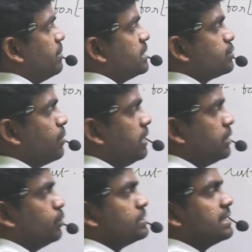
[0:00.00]
means what?
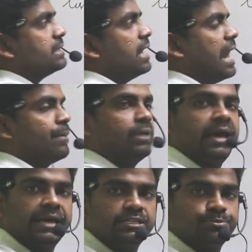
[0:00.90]
Using the
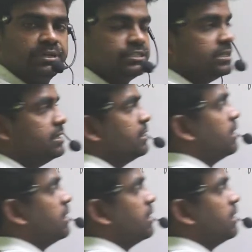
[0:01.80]
lambda expression.